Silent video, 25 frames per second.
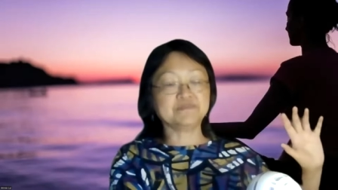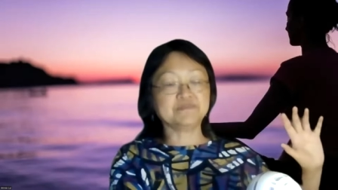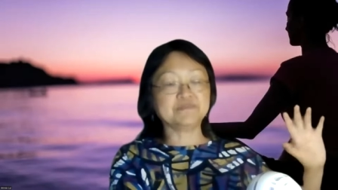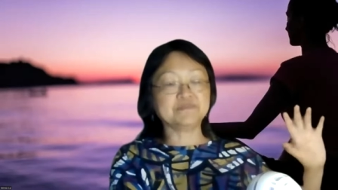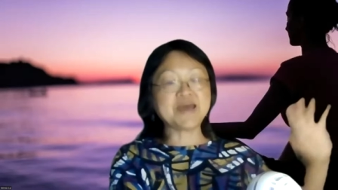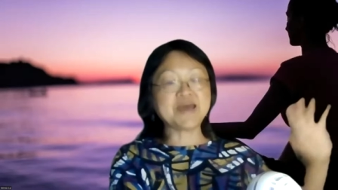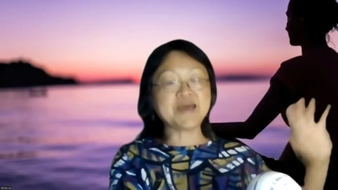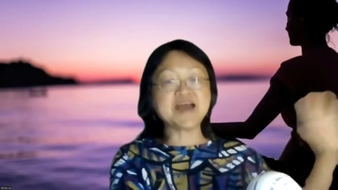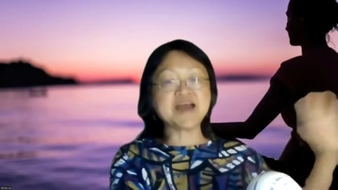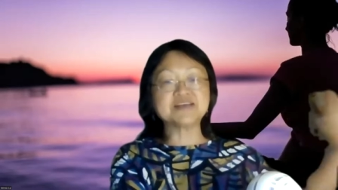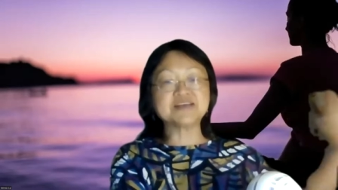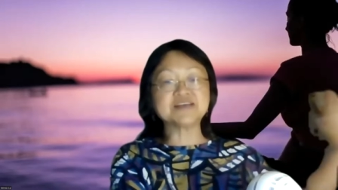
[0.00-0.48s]

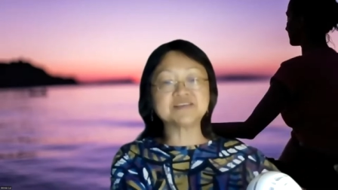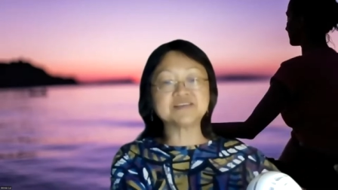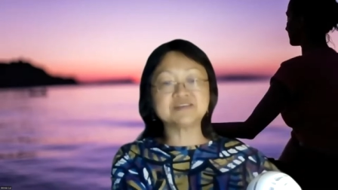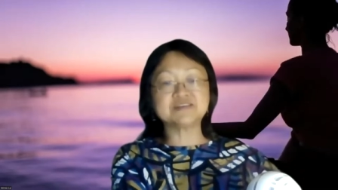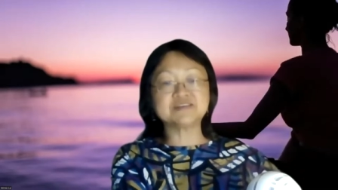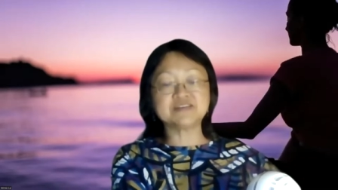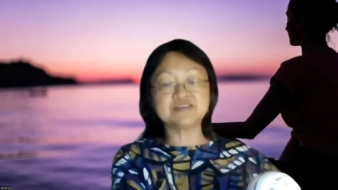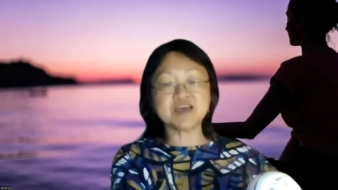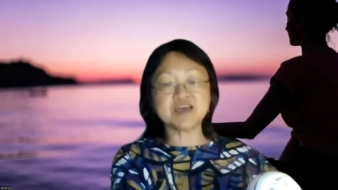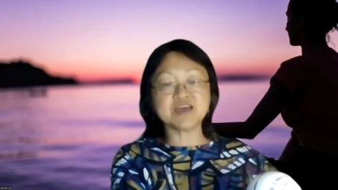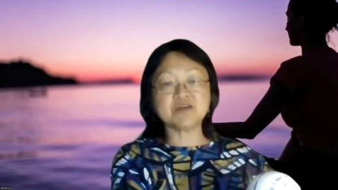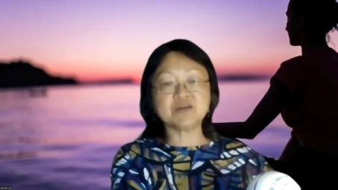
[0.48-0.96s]

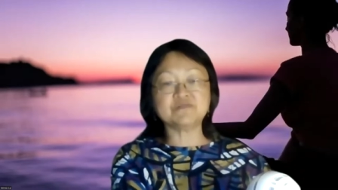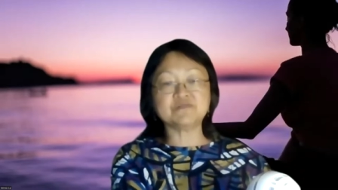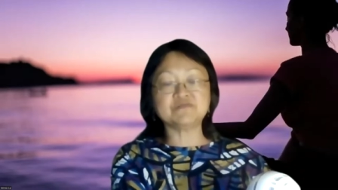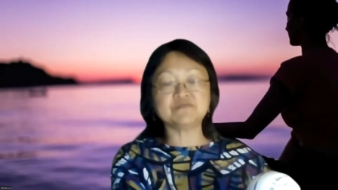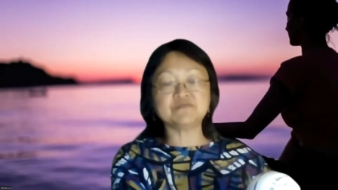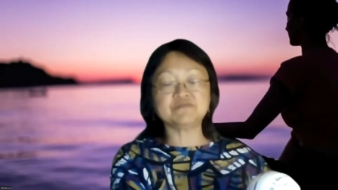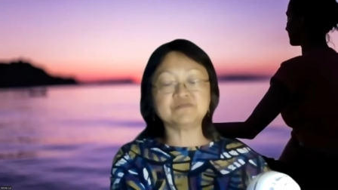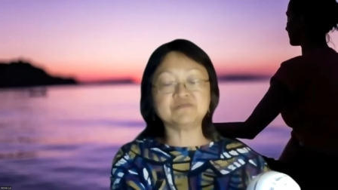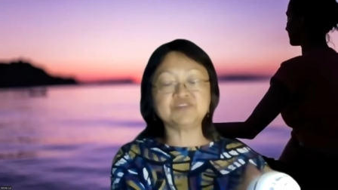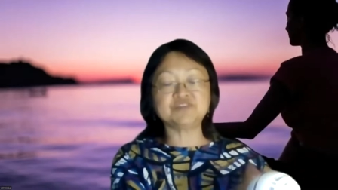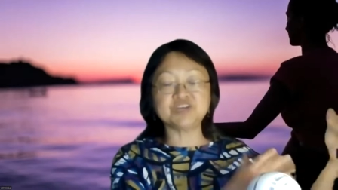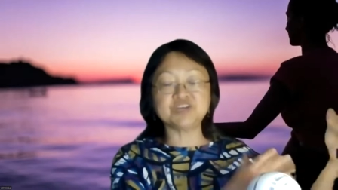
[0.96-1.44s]
passed
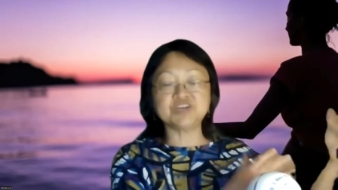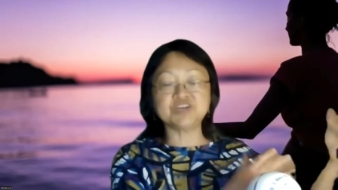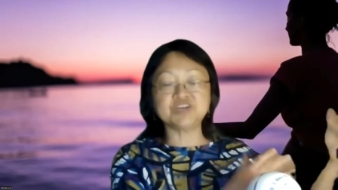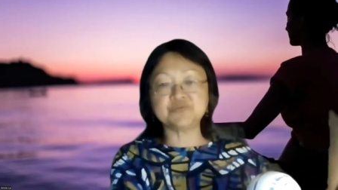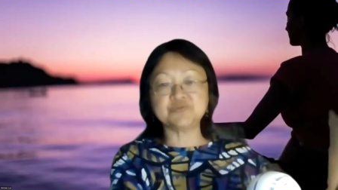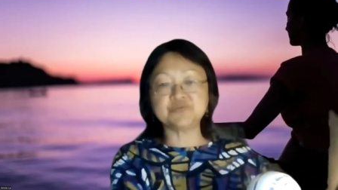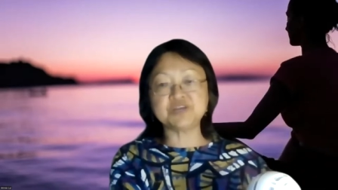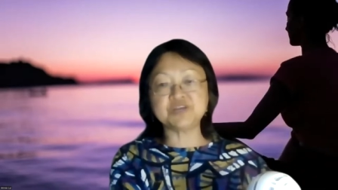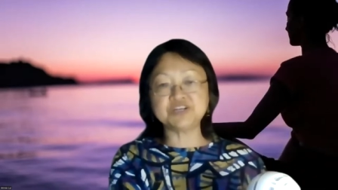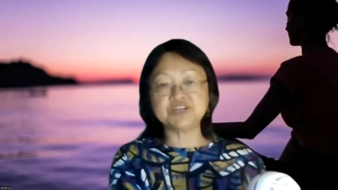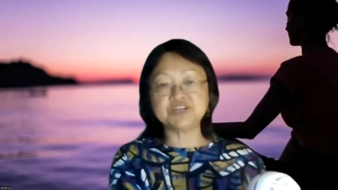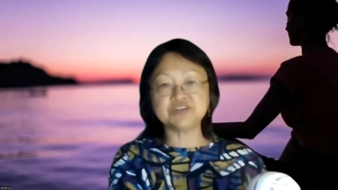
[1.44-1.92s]
down
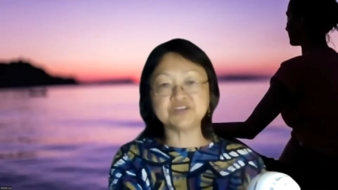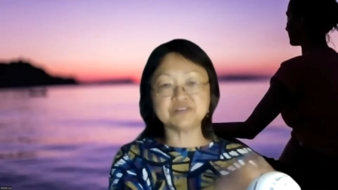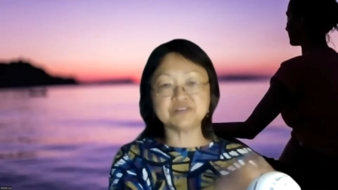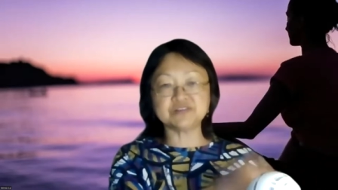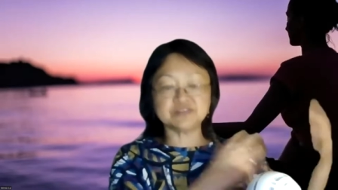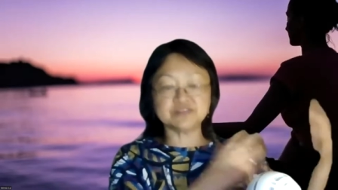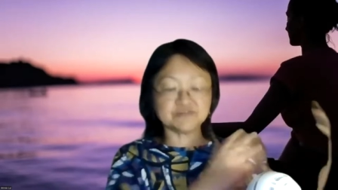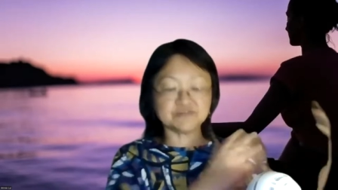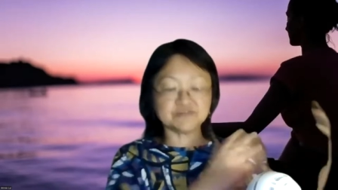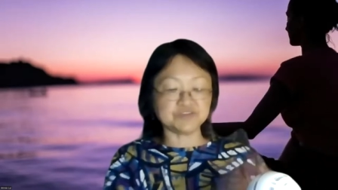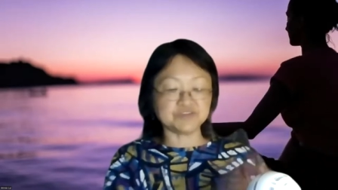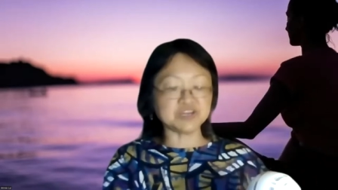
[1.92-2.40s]

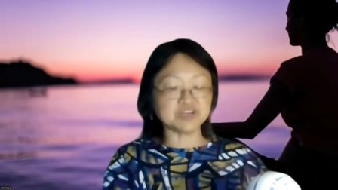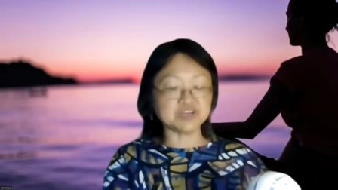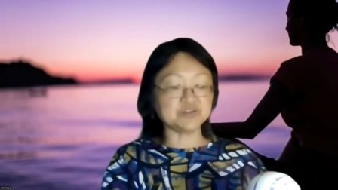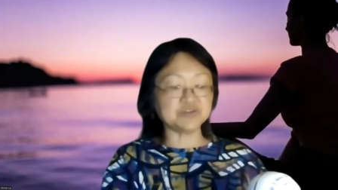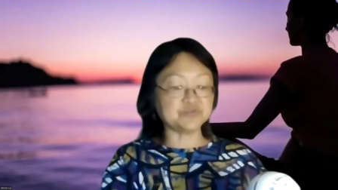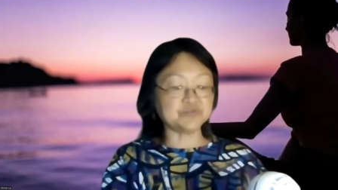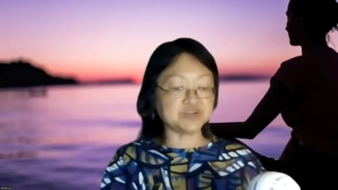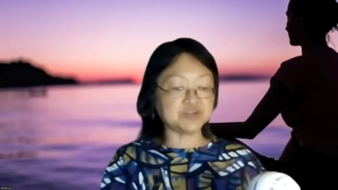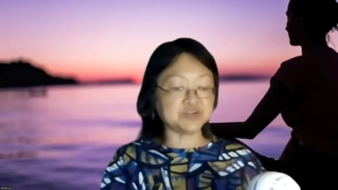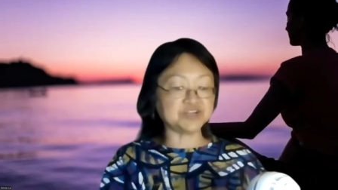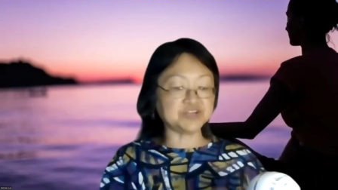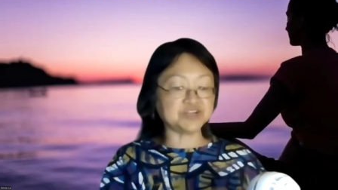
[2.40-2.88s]
generations of
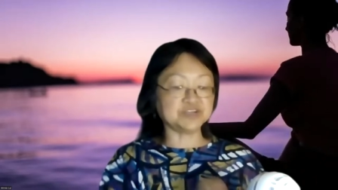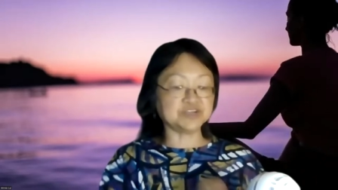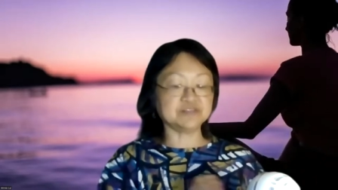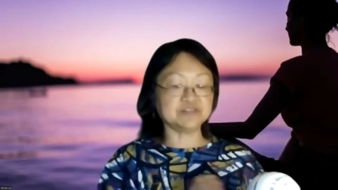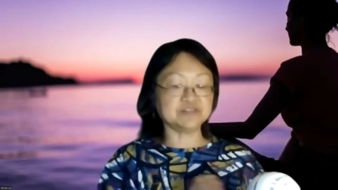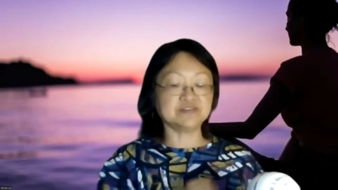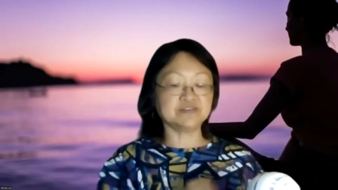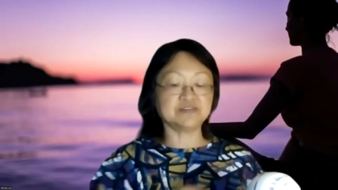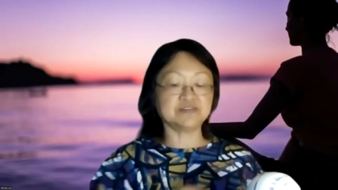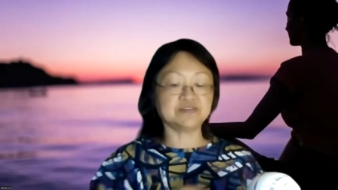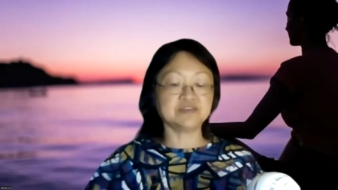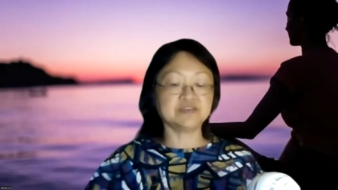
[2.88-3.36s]

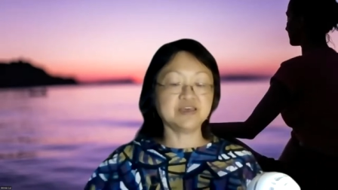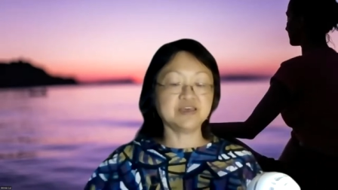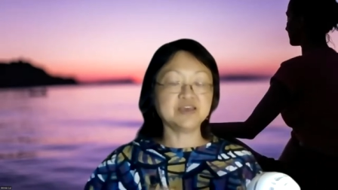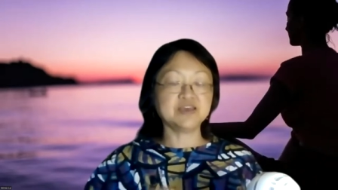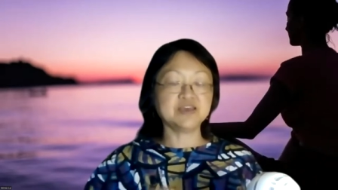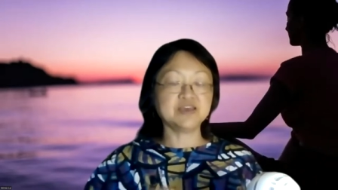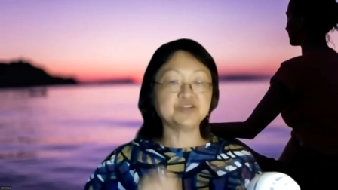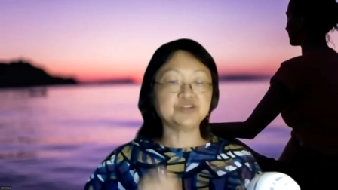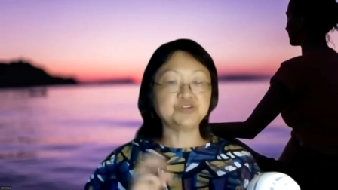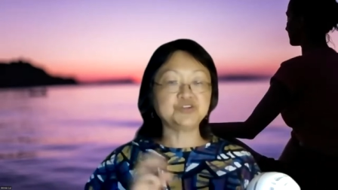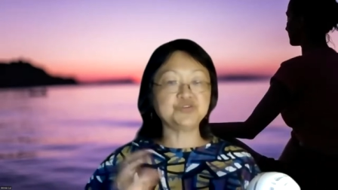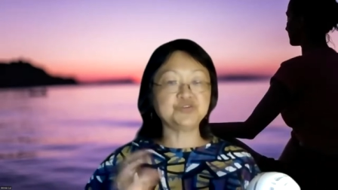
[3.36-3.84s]
generations
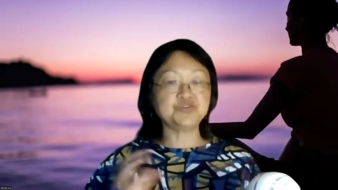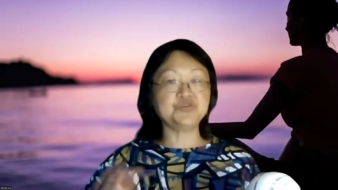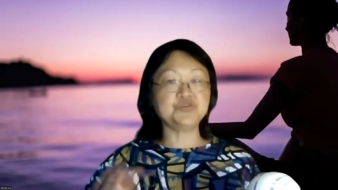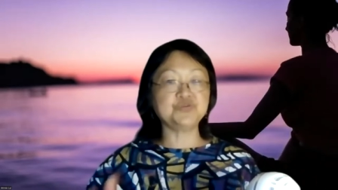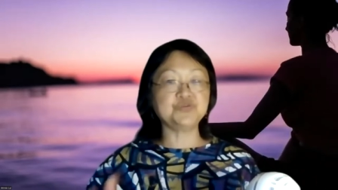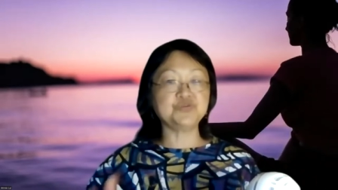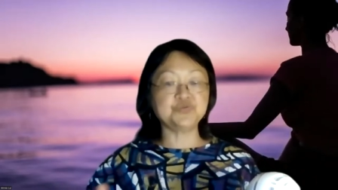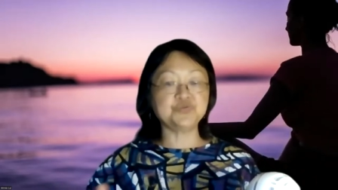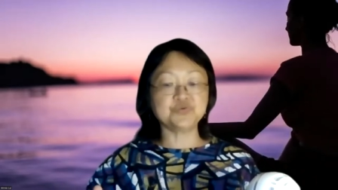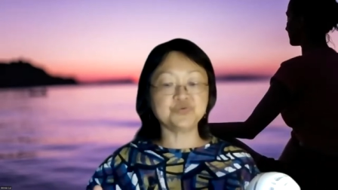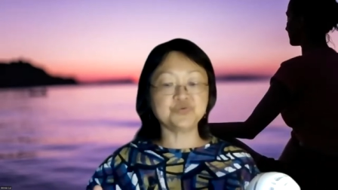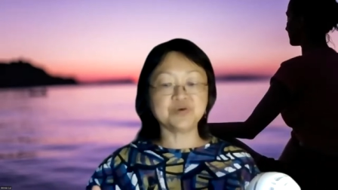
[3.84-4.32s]
to
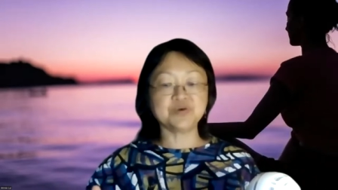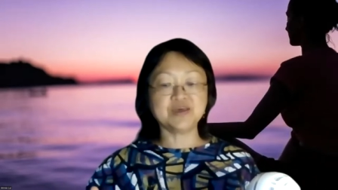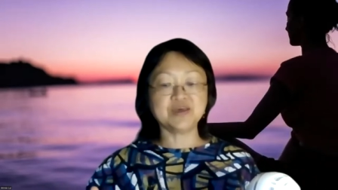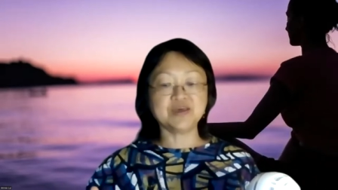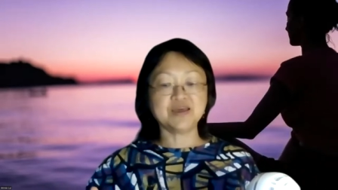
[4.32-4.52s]
you.